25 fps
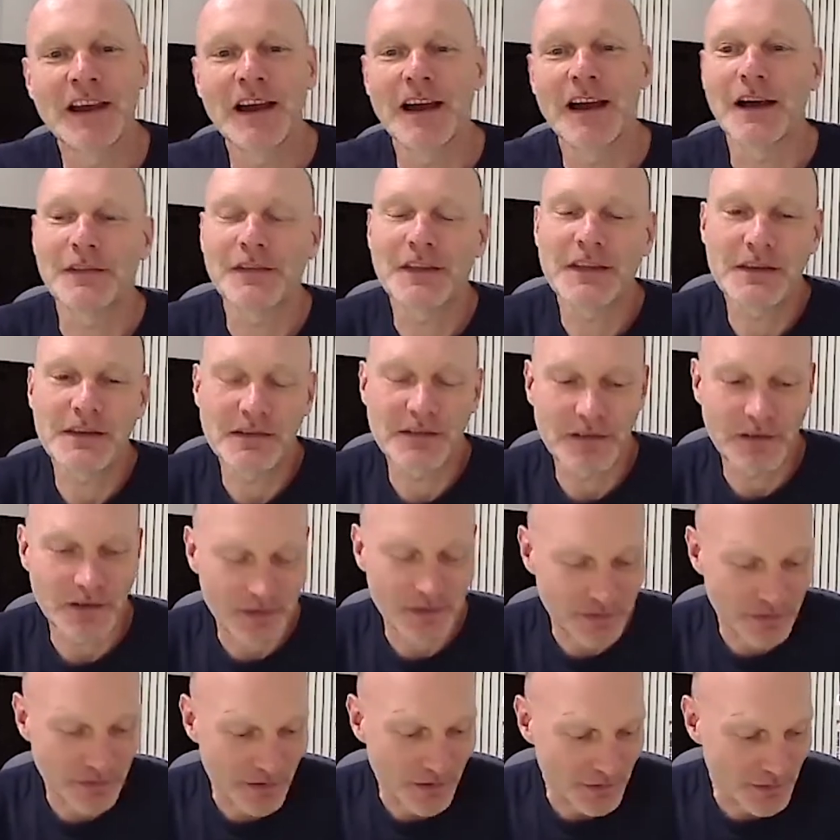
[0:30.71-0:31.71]
I think
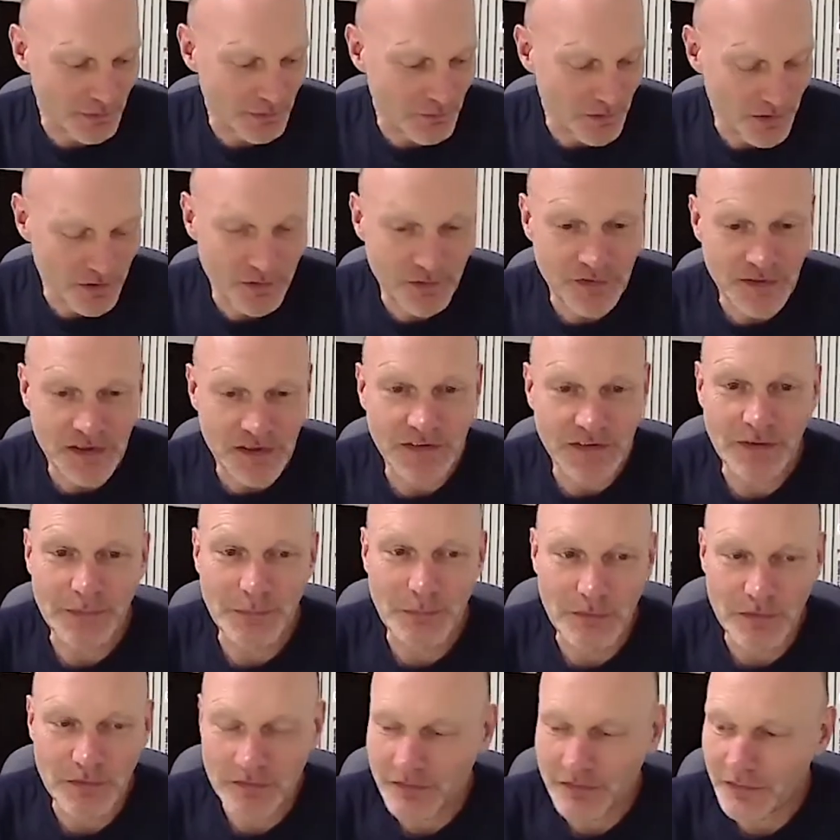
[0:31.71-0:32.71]
one of the things is
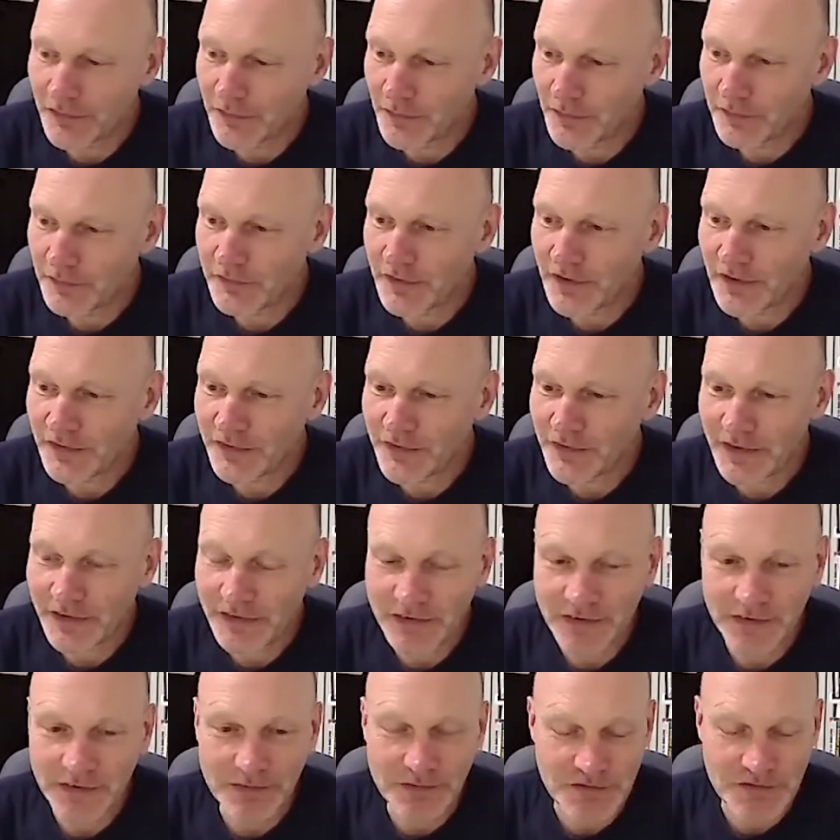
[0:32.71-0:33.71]
sort of
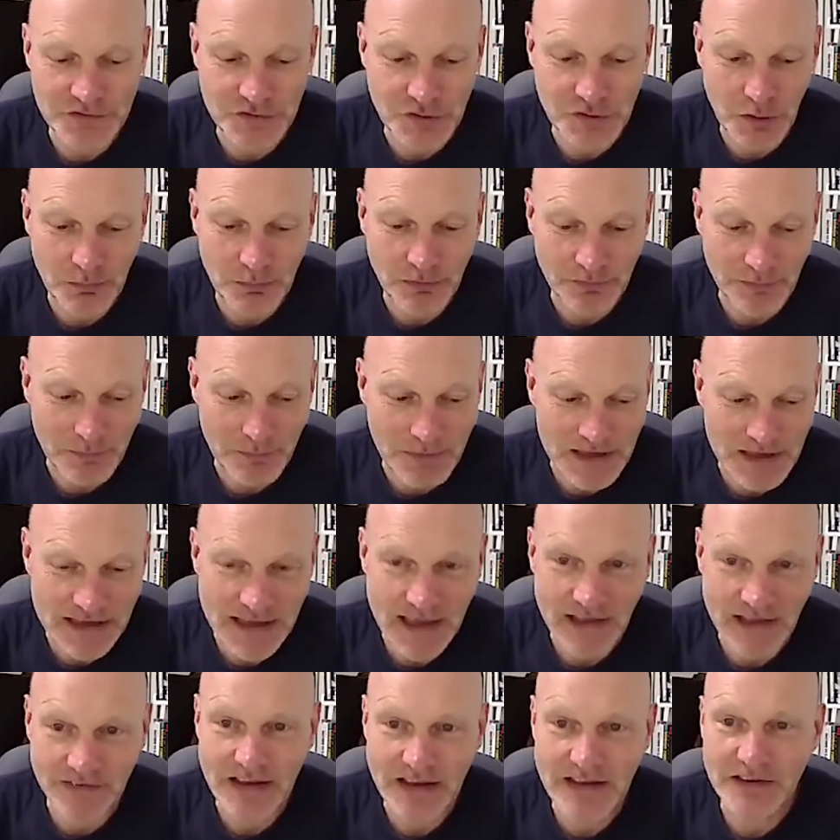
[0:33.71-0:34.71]
this job for me
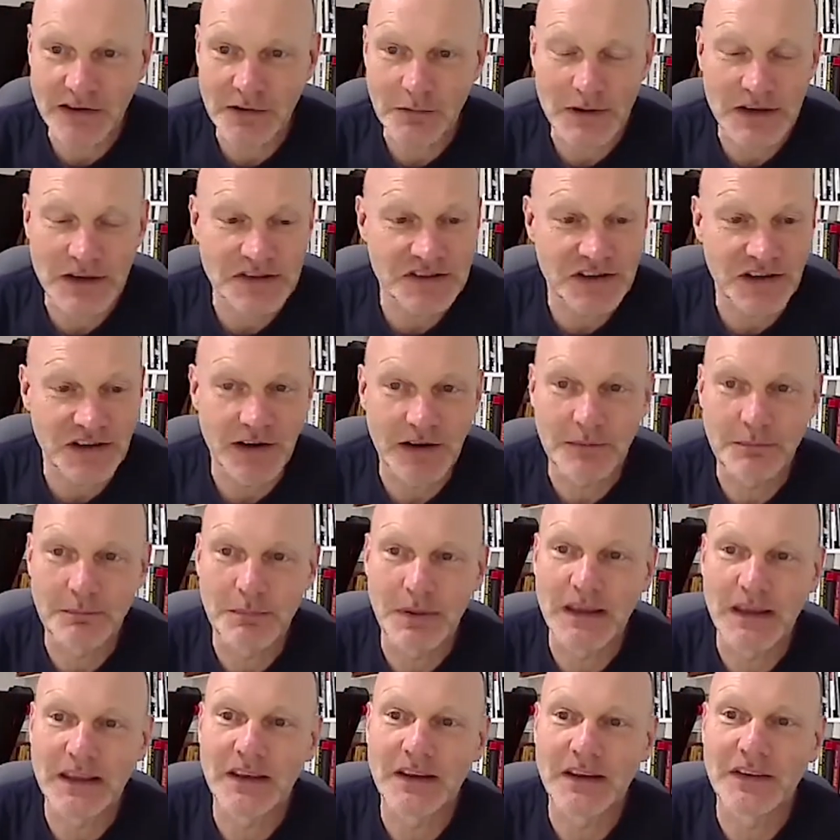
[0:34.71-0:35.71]
gets easier each time,
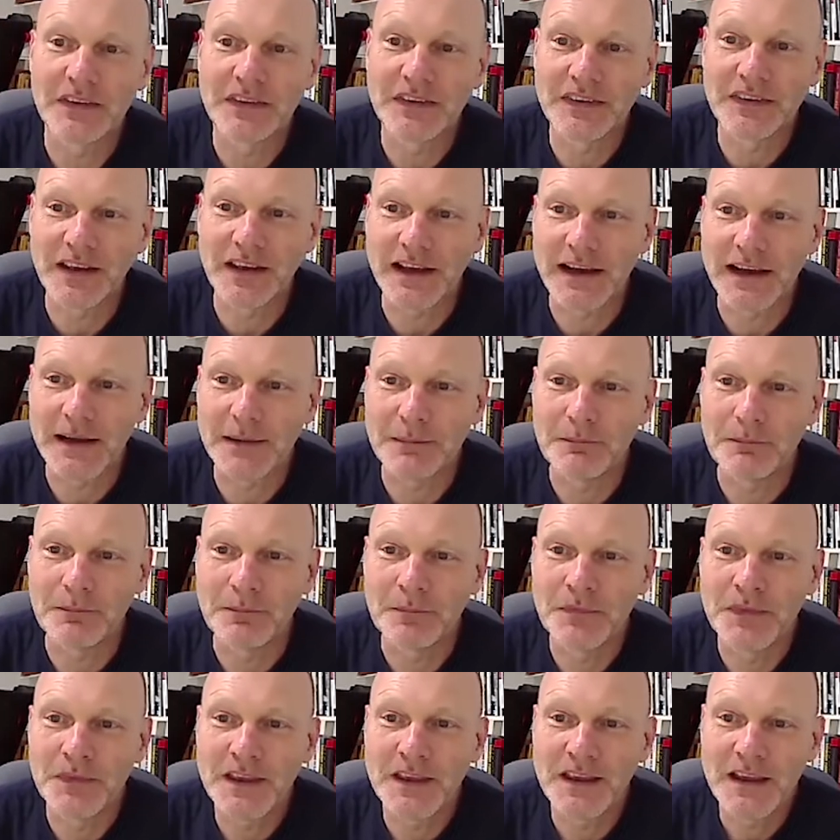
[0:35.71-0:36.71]
because
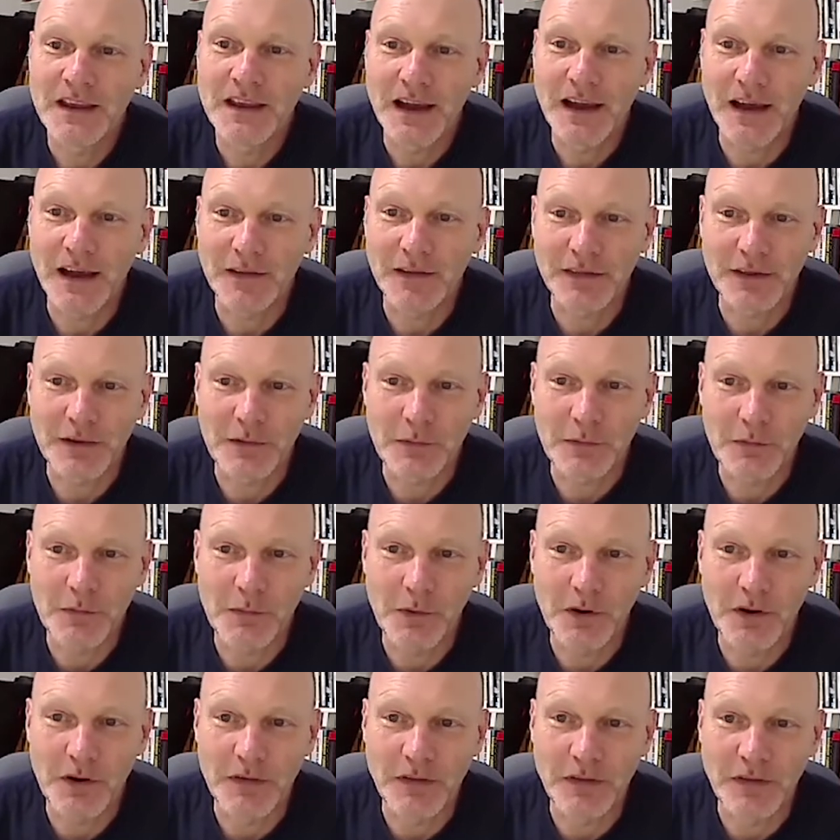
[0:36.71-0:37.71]
I think
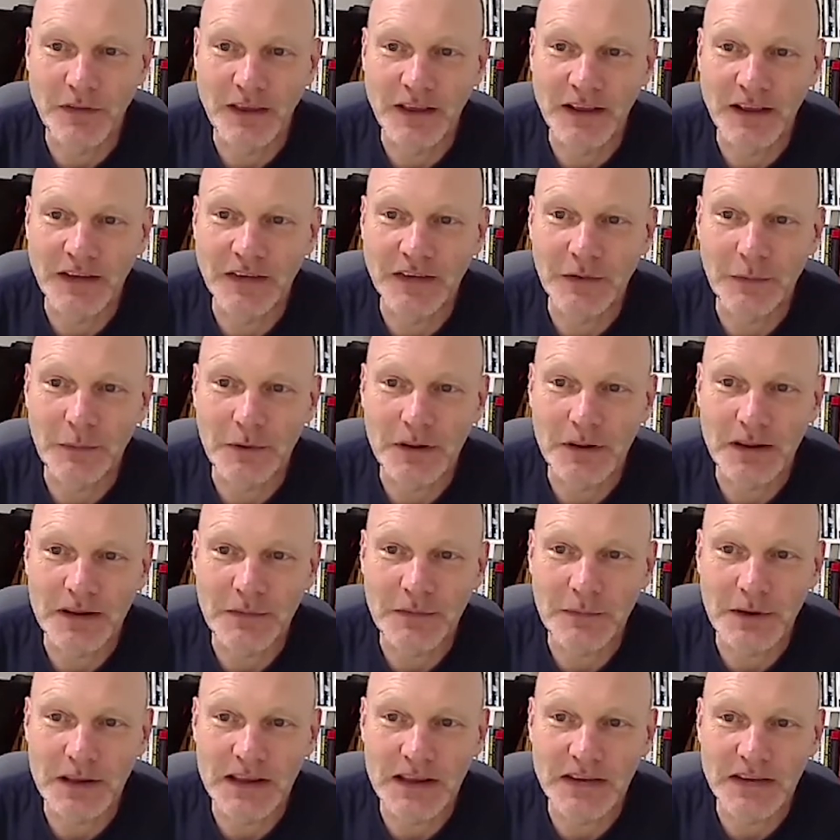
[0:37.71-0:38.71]
one of the things that
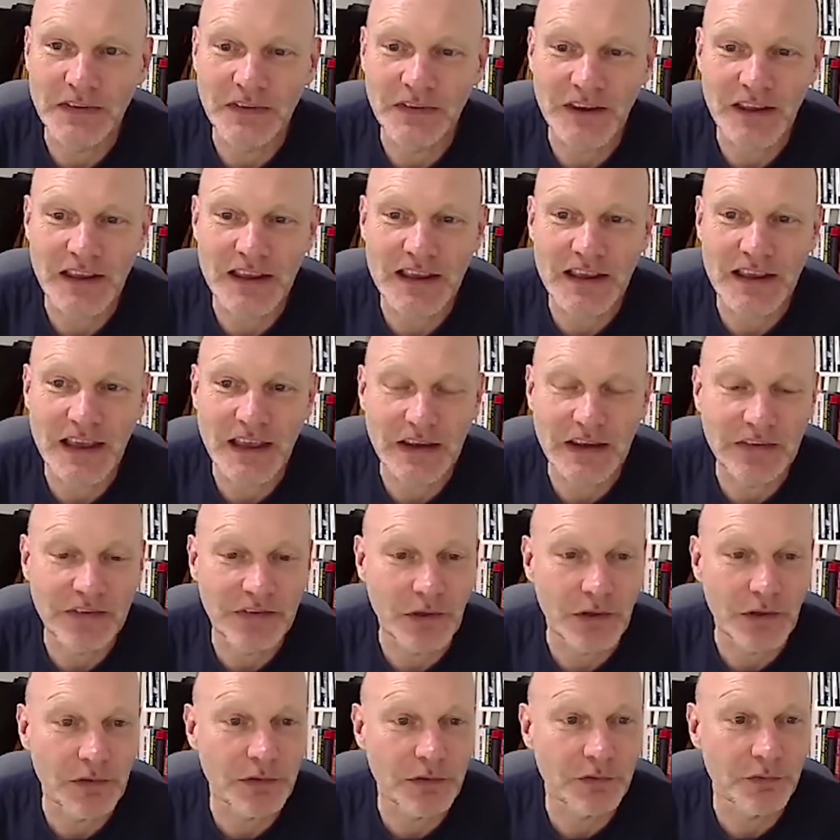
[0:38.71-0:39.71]
we can see is
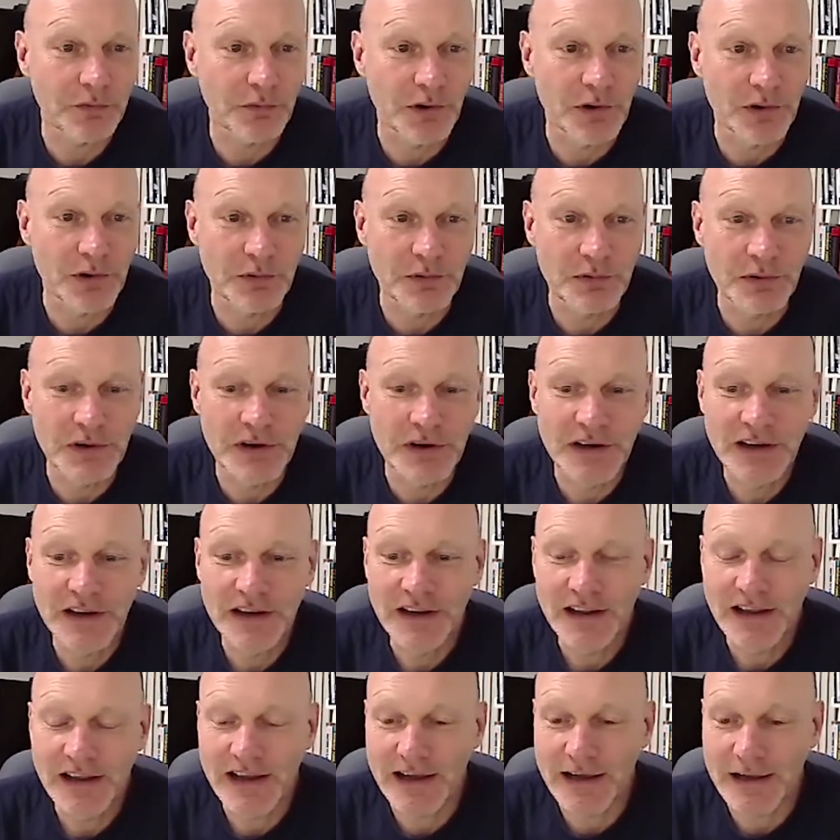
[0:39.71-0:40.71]
that through
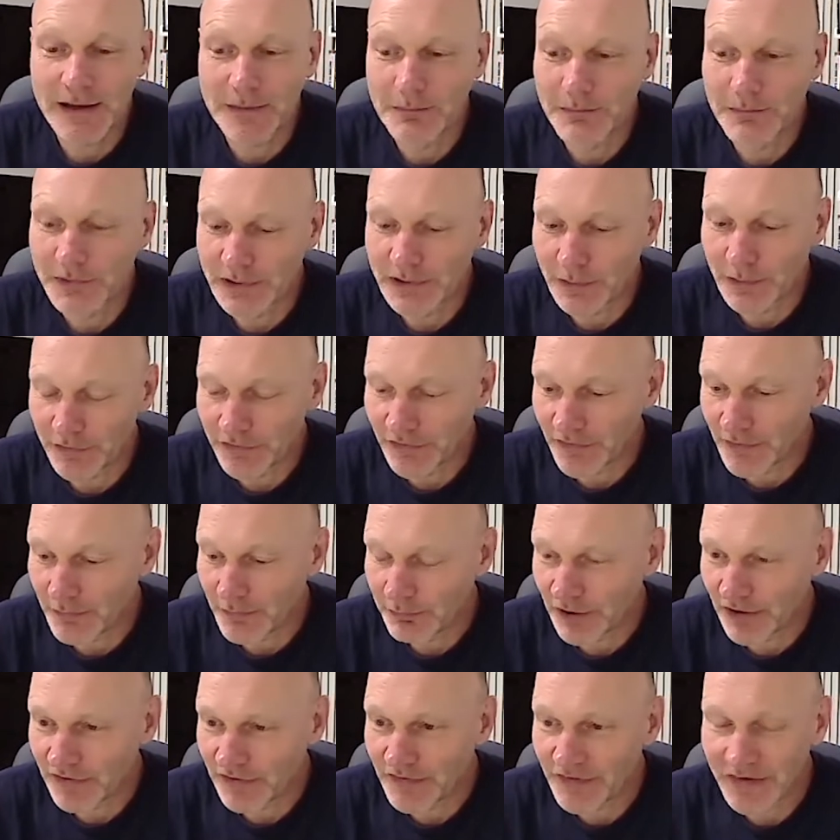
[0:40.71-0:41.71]
lots of the
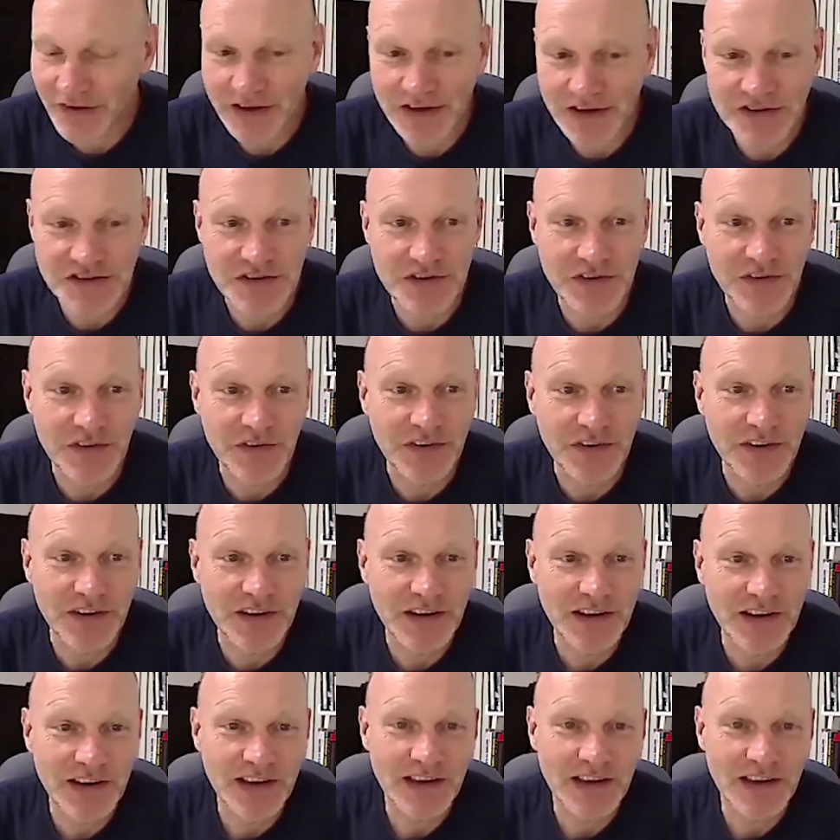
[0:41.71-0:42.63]
presentations,